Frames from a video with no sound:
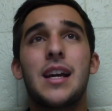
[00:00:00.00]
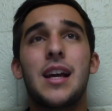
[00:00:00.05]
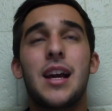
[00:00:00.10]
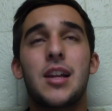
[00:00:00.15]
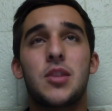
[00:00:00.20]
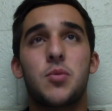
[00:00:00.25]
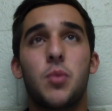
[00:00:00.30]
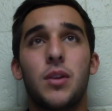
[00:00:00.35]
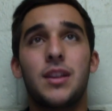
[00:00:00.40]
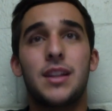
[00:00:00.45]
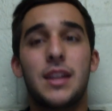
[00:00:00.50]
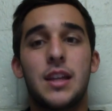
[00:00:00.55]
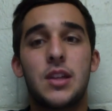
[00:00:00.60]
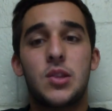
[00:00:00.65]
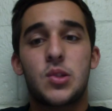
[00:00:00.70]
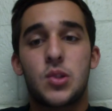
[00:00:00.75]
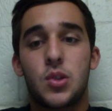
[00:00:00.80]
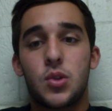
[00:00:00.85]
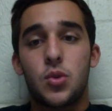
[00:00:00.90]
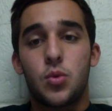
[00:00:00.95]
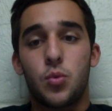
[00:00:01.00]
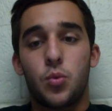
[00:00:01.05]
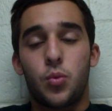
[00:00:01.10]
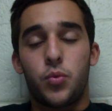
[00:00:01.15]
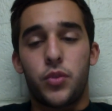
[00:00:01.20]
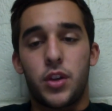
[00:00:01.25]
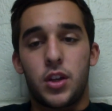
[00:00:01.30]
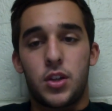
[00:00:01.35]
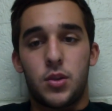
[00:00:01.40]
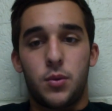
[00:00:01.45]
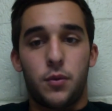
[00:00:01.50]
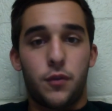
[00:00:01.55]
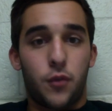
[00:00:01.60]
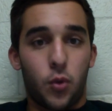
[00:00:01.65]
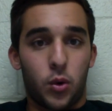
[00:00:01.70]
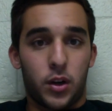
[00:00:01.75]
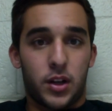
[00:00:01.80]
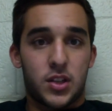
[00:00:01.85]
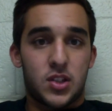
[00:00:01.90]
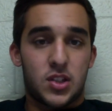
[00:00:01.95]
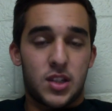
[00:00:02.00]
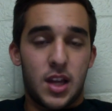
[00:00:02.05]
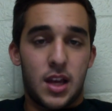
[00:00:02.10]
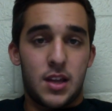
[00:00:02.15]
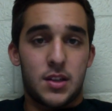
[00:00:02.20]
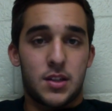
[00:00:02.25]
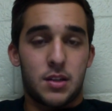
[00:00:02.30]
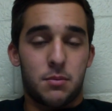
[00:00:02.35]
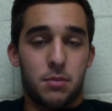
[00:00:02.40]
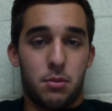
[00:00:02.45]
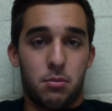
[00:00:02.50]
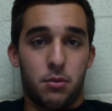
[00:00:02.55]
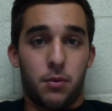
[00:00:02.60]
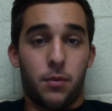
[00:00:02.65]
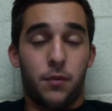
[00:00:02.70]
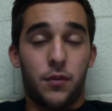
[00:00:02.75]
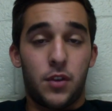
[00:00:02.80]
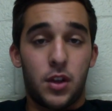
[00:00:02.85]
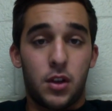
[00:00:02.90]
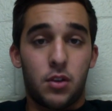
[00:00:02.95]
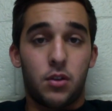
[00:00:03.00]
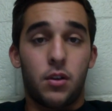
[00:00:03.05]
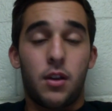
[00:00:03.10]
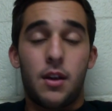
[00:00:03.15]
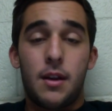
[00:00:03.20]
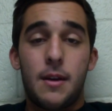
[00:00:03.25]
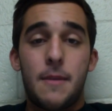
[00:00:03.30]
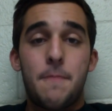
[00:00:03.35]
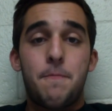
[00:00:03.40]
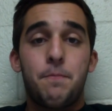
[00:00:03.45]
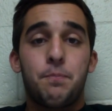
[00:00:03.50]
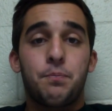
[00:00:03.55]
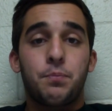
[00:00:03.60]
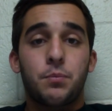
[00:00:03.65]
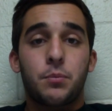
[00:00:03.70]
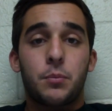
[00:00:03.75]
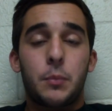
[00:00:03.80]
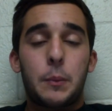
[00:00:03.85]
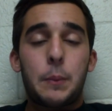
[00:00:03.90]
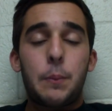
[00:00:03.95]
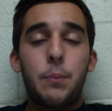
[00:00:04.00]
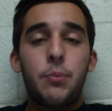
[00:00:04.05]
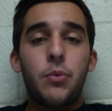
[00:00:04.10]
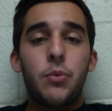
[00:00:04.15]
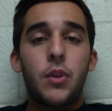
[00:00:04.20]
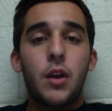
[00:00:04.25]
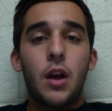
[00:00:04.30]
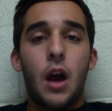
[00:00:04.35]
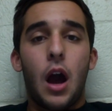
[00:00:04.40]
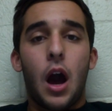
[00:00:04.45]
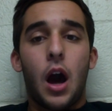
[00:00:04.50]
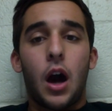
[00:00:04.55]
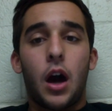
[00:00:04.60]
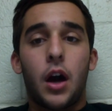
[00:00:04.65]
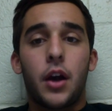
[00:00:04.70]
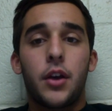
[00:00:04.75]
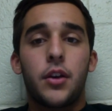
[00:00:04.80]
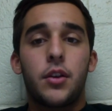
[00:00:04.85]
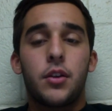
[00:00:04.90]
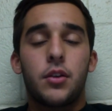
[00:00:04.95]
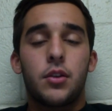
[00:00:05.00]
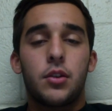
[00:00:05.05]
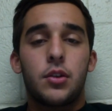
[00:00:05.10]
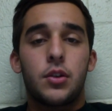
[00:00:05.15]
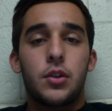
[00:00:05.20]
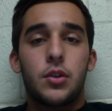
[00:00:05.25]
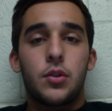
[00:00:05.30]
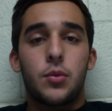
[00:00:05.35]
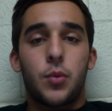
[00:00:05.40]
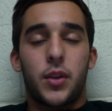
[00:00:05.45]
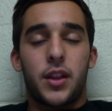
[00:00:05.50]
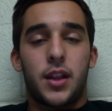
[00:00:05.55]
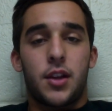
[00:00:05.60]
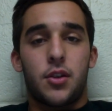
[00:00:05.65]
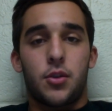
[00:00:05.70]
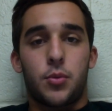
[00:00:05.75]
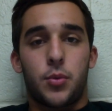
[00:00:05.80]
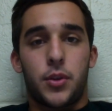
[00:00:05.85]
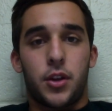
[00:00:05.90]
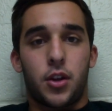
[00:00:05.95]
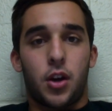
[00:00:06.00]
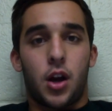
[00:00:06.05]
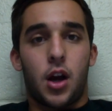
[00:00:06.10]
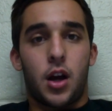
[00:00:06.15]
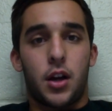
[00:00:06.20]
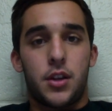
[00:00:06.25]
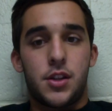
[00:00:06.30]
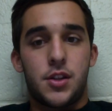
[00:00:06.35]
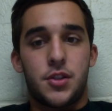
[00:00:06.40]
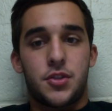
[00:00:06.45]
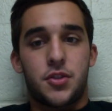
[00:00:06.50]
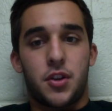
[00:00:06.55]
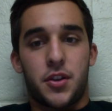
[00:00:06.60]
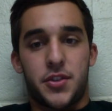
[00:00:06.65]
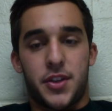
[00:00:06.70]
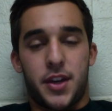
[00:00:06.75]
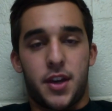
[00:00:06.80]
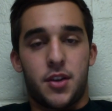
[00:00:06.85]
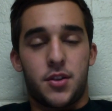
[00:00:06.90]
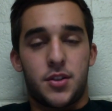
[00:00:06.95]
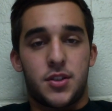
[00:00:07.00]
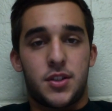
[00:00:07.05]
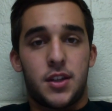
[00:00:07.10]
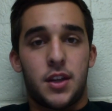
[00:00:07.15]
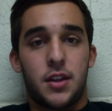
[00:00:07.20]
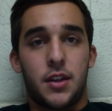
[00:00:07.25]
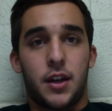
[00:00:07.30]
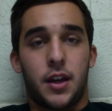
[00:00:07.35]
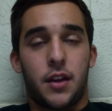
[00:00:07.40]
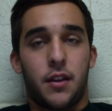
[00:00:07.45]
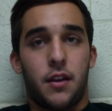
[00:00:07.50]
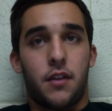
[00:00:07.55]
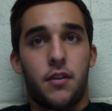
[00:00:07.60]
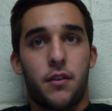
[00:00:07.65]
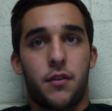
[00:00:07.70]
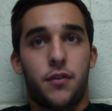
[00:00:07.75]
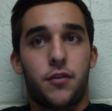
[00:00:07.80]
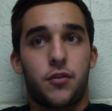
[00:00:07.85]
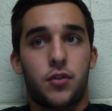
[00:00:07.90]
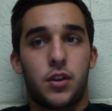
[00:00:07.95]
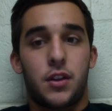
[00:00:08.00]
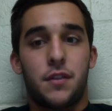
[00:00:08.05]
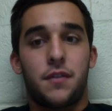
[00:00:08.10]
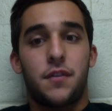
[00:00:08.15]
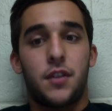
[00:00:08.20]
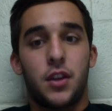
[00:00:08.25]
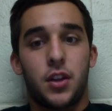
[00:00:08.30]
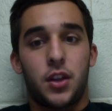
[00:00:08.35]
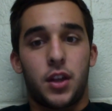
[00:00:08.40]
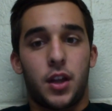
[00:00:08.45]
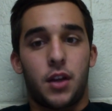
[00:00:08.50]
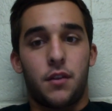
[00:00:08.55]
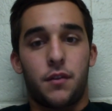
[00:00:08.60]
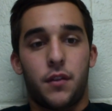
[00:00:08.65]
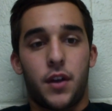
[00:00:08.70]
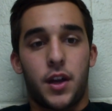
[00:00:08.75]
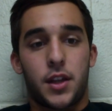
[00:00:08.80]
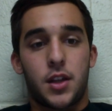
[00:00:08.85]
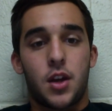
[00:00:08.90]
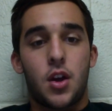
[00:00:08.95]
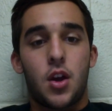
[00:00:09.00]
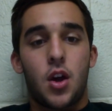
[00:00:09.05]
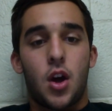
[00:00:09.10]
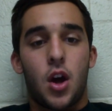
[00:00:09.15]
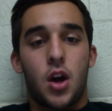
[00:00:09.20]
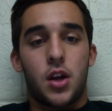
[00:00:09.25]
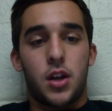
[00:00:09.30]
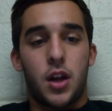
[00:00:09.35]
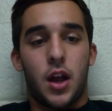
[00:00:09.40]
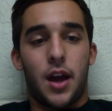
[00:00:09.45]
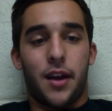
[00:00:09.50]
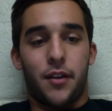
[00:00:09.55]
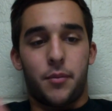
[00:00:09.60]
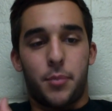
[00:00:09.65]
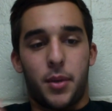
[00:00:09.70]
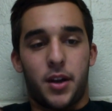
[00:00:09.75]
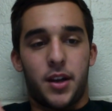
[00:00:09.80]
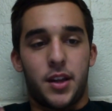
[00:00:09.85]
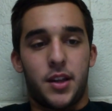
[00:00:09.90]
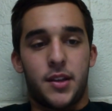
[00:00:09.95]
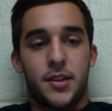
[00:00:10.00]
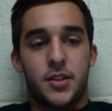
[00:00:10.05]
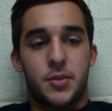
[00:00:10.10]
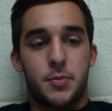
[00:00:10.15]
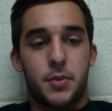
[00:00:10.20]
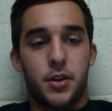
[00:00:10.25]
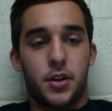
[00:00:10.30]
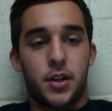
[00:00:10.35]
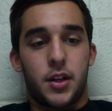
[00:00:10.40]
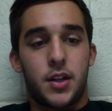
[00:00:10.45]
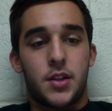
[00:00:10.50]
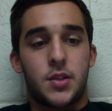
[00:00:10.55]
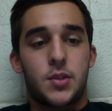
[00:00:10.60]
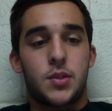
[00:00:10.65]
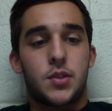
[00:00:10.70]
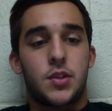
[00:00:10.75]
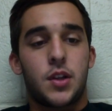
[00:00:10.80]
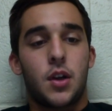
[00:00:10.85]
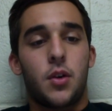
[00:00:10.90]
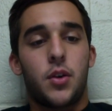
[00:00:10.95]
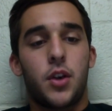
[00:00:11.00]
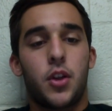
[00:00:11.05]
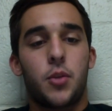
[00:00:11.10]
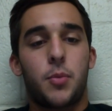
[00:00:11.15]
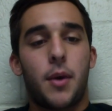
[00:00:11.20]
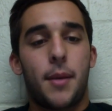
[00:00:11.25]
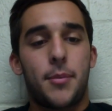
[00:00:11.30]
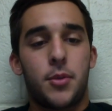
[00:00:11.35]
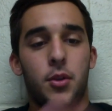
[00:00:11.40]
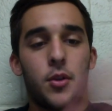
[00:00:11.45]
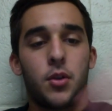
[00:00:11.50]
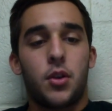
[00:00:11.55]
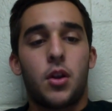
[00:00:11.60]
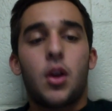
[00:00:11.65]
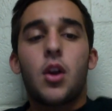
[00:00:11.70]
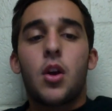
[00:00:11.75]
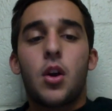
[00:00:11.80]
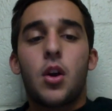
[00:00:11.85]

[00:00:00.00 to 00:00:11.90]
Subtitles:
it's what leads to the euphoric state some people feel on when they're on these drugs like LSD, like the free feeling of like an out of body experience. So another popular